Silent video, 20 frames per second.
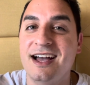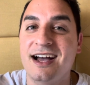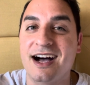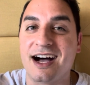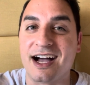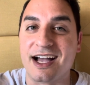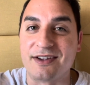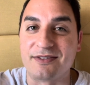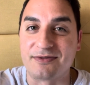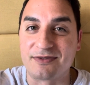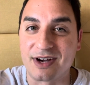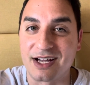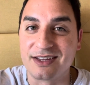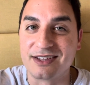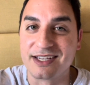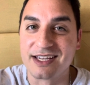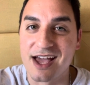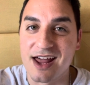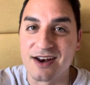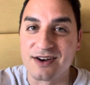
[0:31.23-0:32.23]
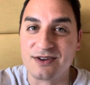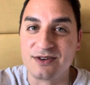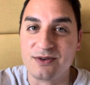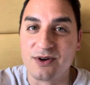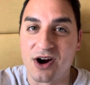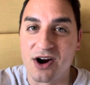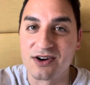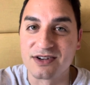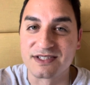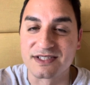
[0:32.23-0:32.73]
I finally got a new
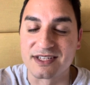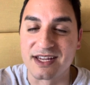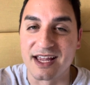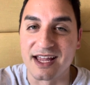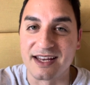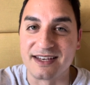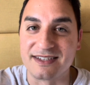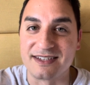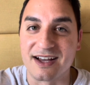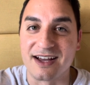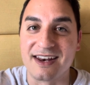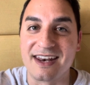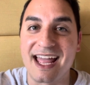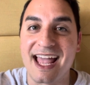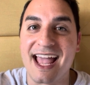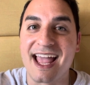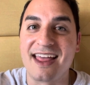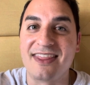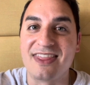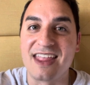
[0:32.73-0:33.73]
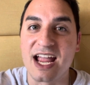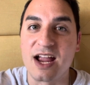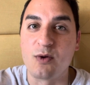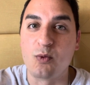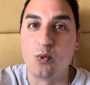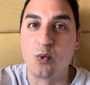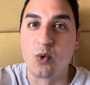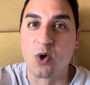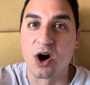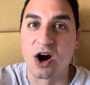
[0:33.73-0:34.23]
heart scan done and they
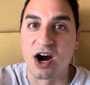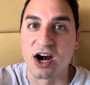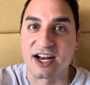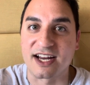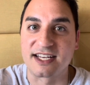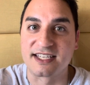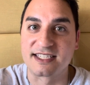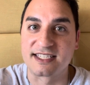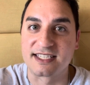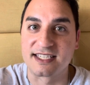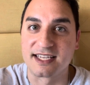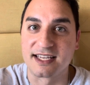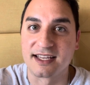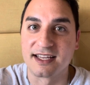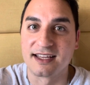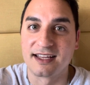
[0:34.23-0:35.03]
worked.